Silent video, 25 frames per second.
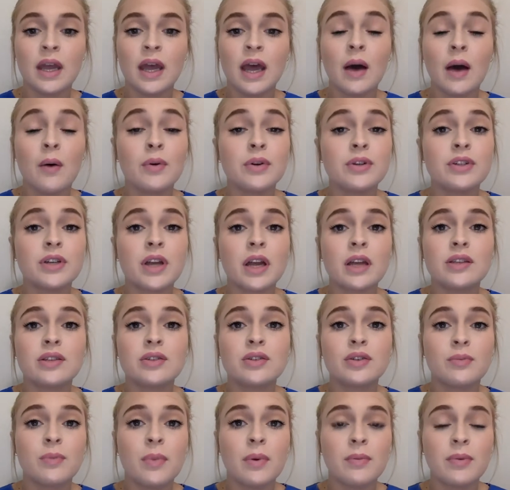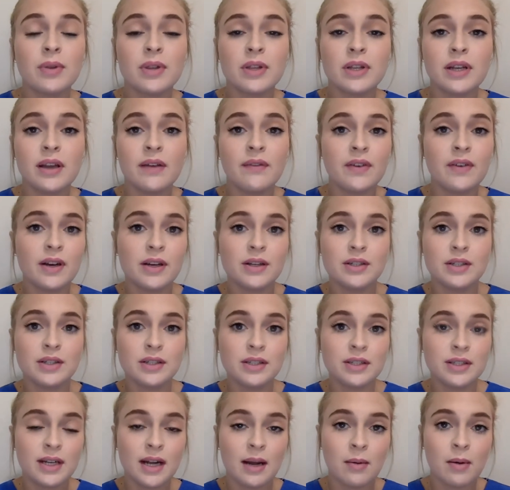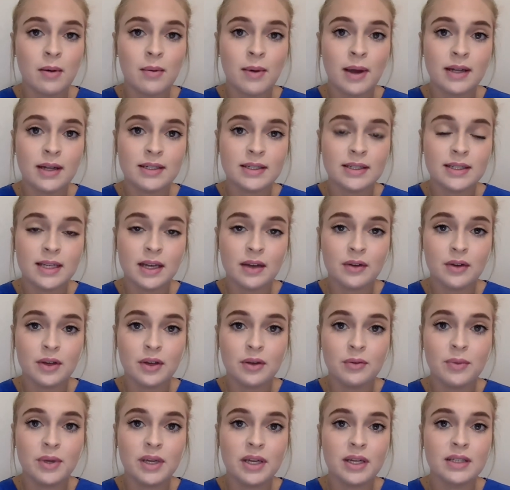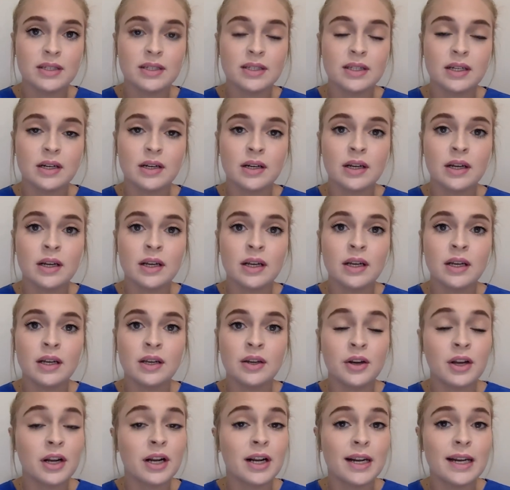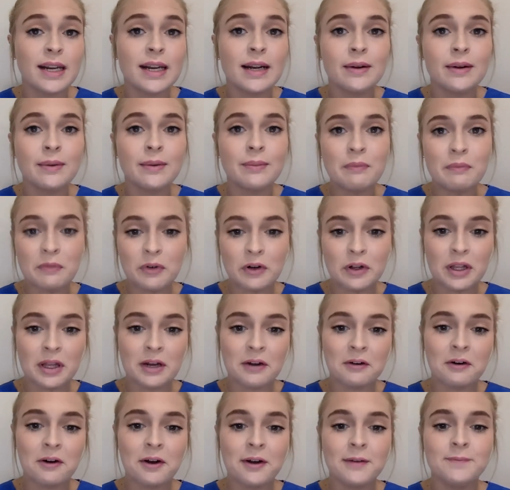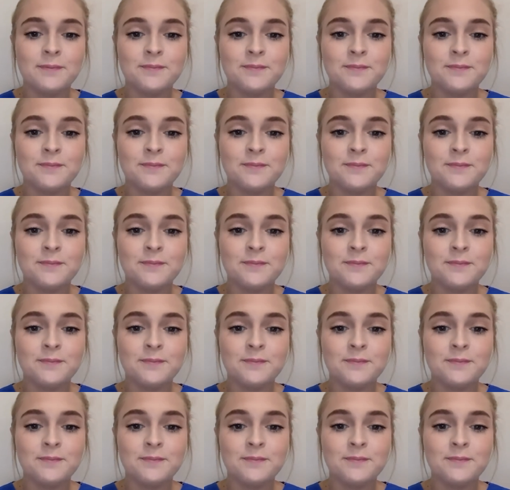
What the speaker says: I want you guys to remember the definitions that I'm about to tell you because you're gonna need them for later on.